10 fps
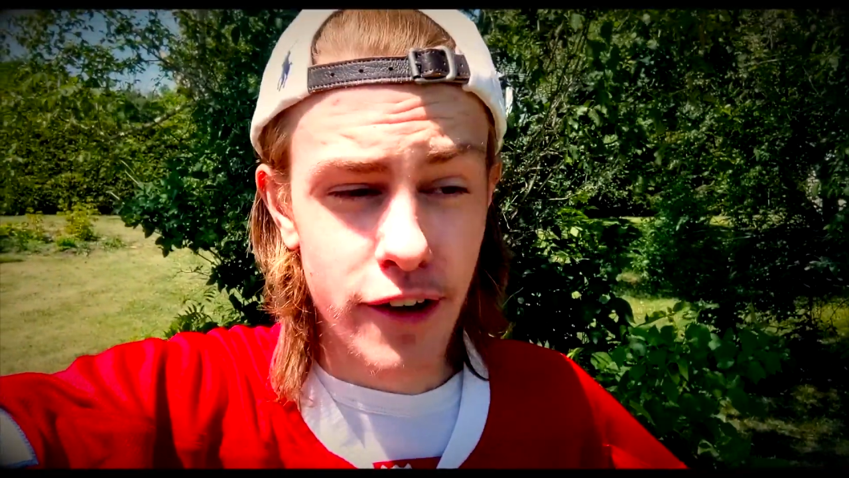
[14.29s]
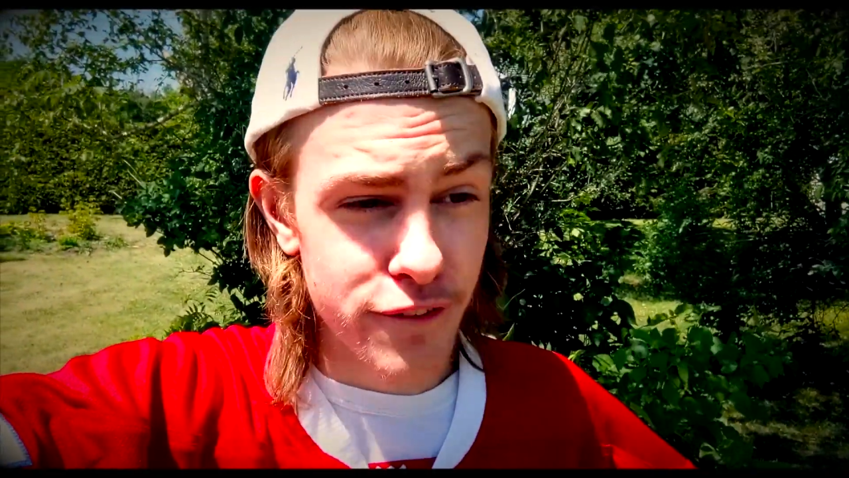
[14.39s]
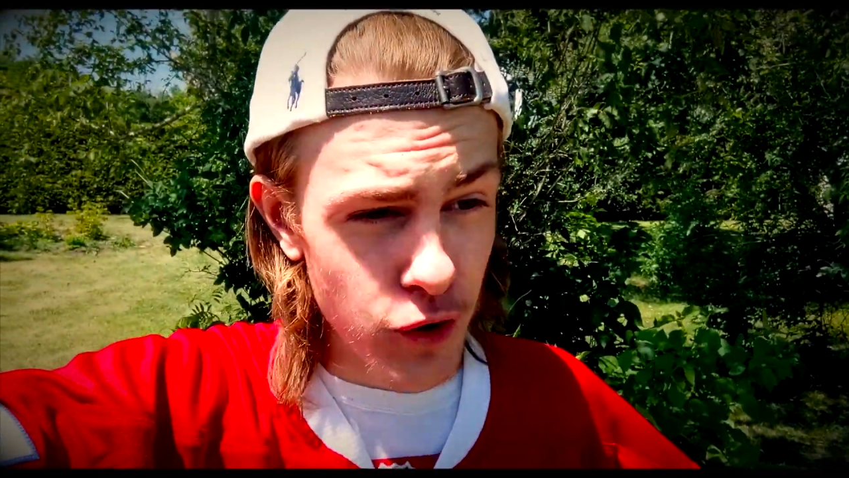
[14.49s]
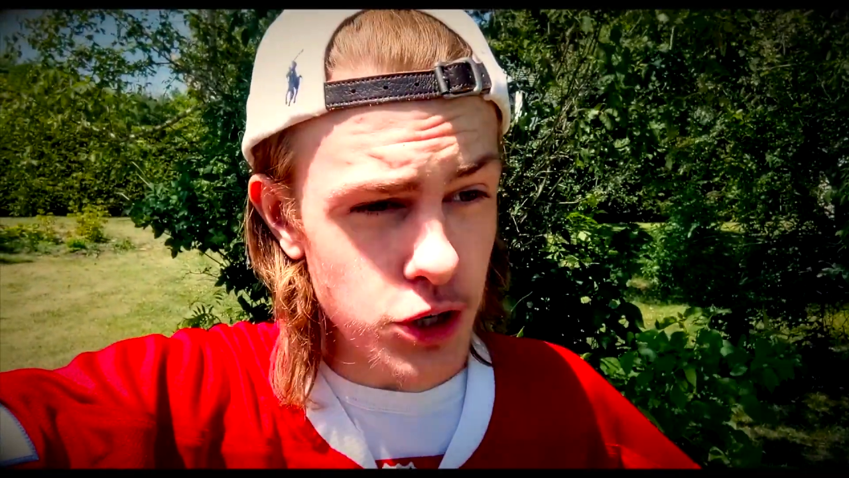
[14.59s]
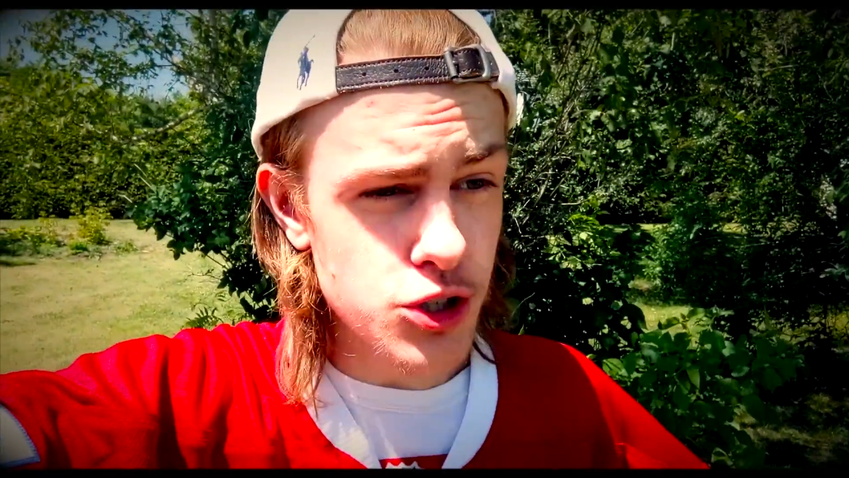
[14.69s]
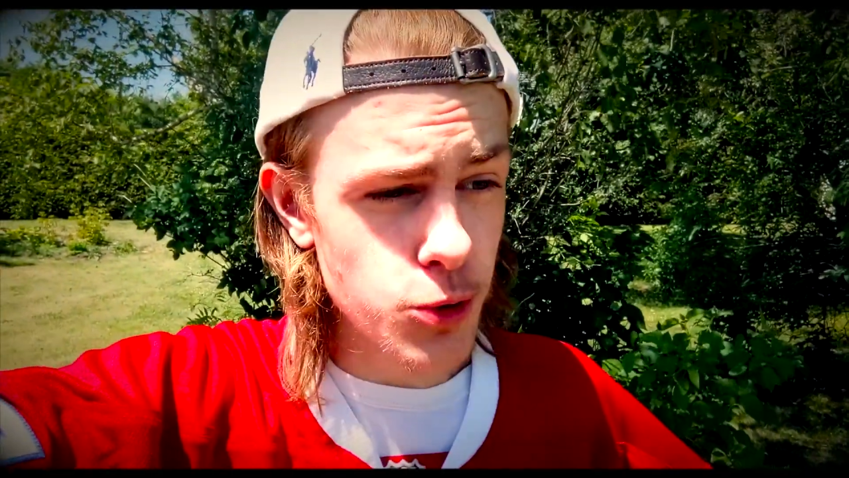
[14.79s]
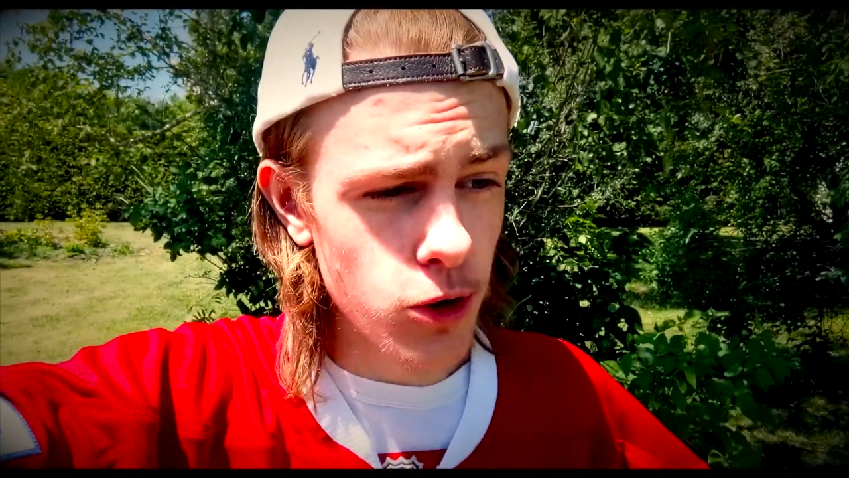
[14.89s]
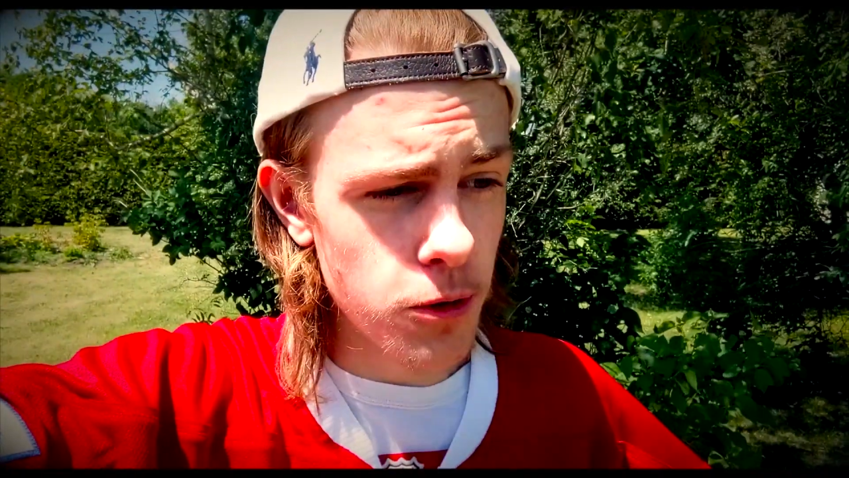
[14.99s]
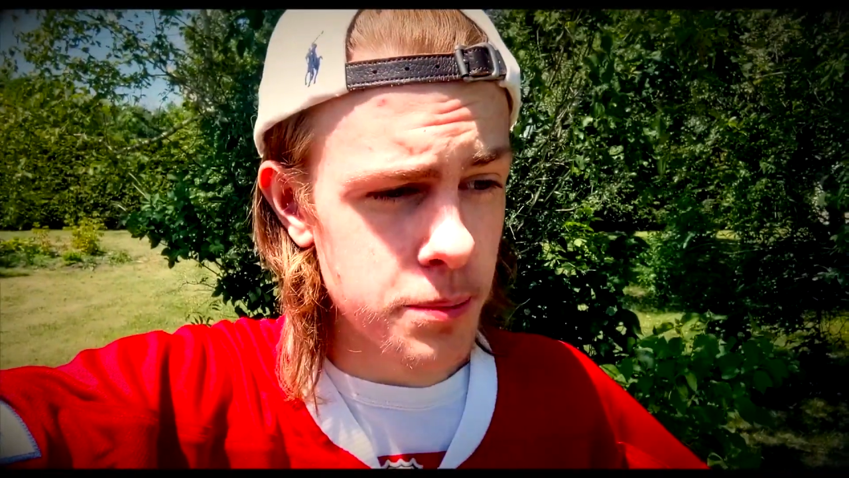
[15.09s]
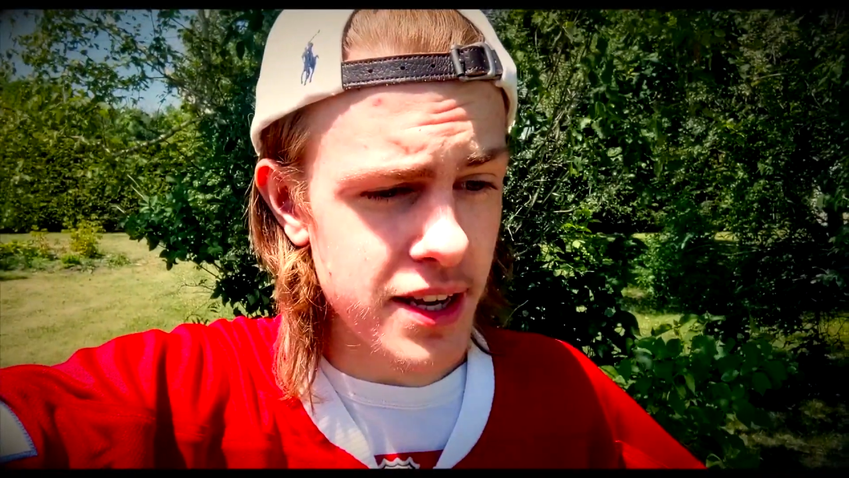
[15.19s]

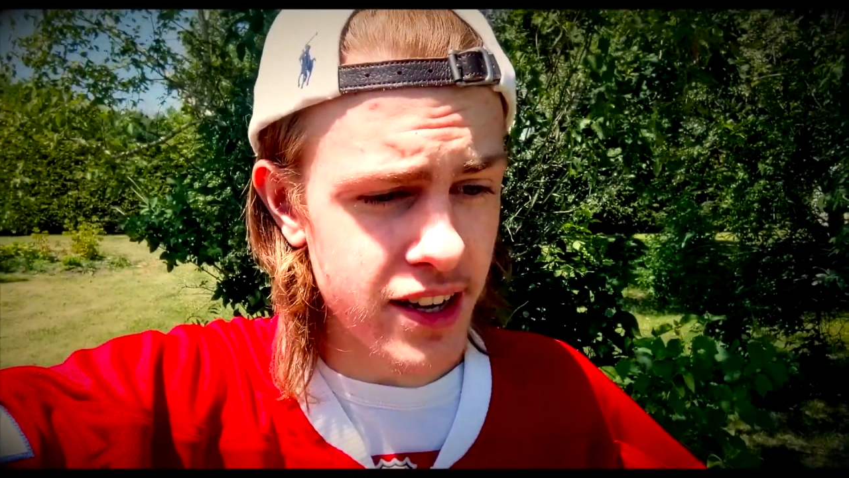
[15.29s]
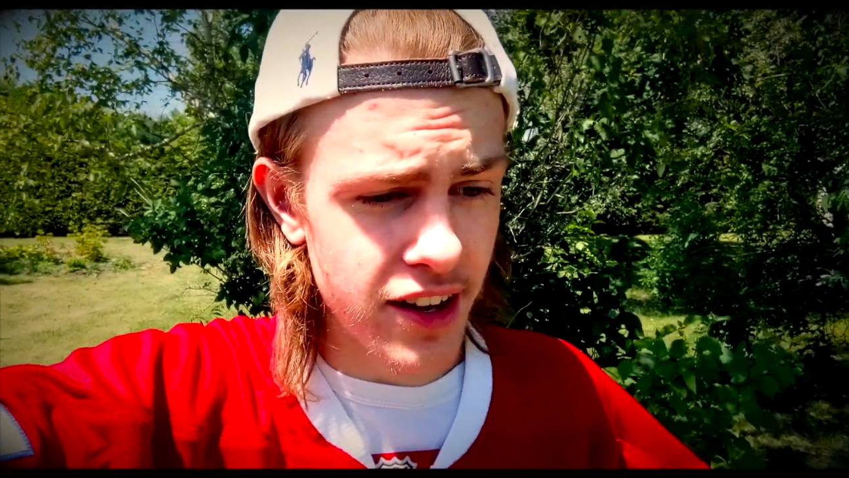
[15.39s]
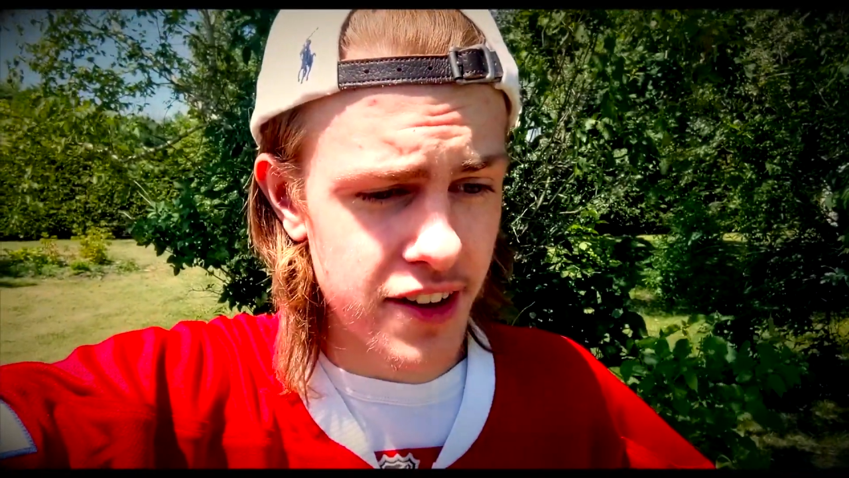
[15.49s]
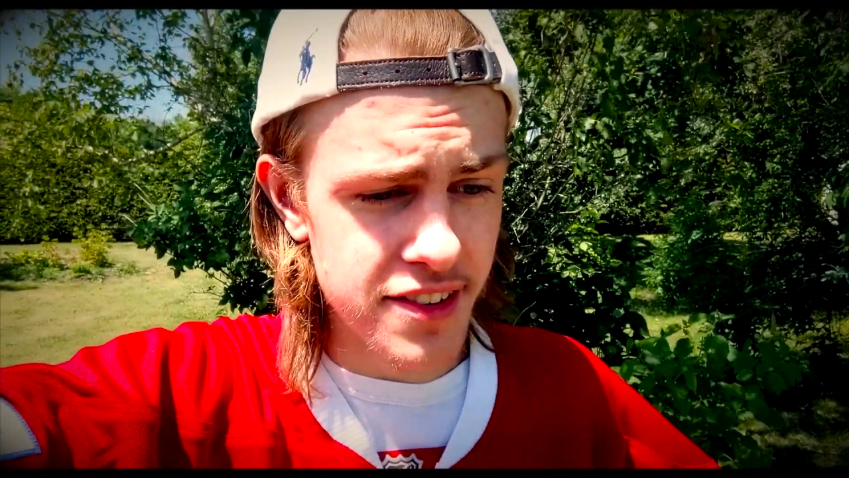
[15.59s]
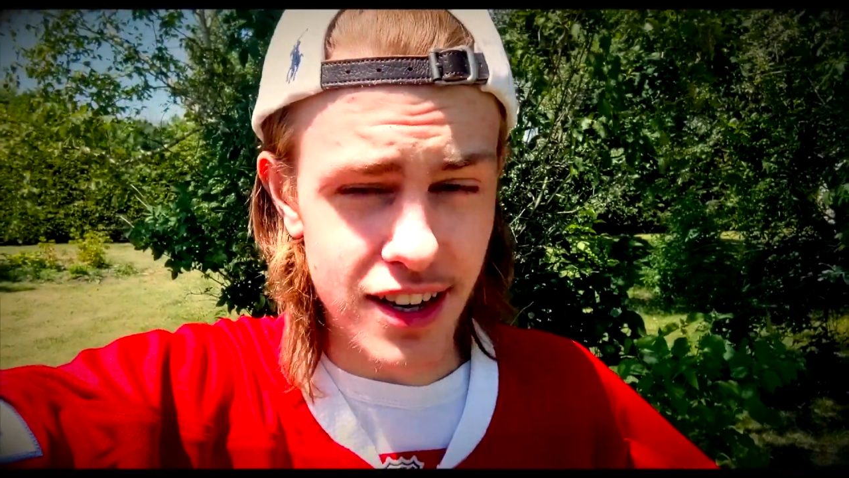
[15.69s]
virtual because